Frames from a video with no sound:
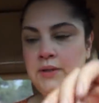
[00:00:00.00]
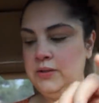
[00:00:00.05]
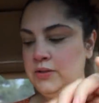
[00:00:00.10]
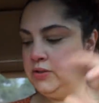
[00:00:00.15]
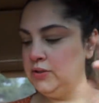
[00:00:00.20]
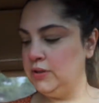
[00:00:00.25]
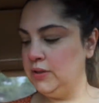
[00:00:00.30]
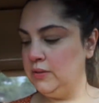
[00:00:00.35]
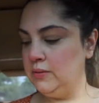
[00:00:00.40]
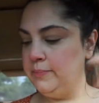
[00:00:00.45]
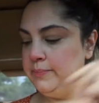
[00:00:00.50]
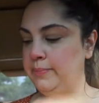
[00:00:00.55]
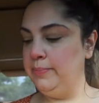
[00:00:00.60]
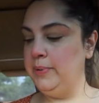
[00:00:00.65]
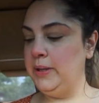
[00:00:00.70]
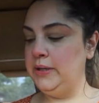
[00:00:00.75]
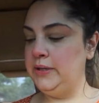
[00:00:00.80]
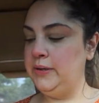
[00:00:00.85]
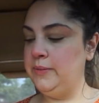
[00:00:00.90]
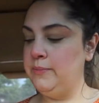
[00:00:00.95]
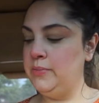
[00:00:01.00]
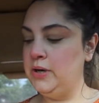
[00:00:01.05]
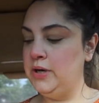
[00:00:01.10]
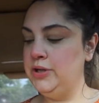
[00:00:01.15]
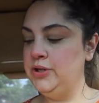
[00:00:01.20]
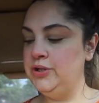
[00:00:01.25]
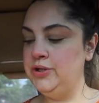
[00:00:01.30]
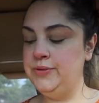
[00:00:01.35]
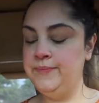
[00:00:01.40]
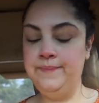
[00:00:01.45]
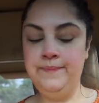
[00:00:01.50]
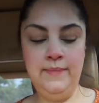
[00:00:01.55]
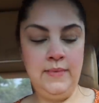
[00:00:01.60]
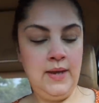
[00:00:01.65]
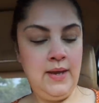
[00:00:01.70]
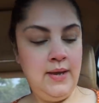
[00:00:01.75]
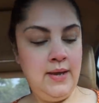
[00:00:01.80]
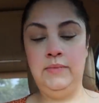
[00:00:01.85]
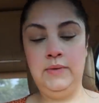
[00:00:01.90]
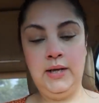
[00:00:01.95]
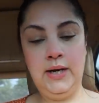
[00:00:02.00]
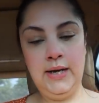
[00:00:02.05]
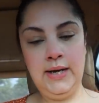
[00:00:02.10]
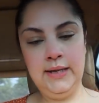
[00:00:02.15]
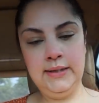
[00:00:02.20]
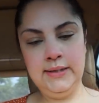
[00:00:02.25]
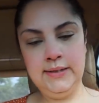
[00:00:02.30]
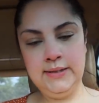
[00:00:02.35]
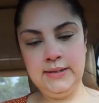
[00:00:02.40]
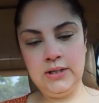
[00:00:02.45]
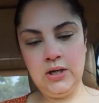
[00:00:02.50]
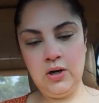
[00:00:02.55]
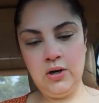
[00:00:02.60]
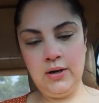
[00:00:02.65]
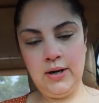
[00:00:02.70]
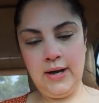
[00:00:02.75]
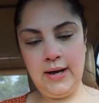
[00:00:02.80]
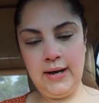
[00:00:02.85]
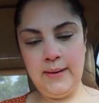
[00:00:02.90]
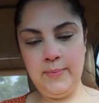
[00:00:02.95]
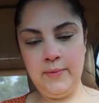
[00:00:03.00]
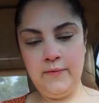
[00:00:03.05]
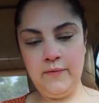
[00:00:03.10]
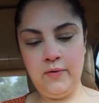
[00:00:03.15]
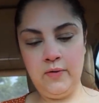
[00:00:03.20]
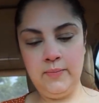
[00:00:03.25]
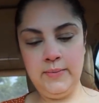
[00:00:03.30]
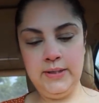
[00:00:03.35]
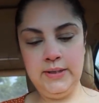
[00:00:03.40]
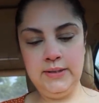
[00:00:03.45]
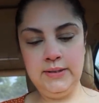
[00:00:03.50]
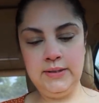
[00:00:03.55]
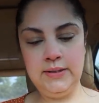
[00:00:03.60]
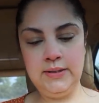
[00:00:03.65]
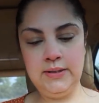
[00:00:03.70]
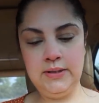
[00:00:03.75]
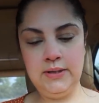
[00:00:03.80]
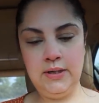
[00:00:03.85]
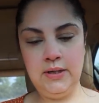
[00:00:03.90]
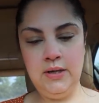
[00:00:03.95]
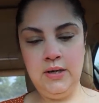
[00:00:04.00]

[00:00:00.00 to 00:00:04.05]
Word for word: just a little blending brush. Then I got this Tarte High Performance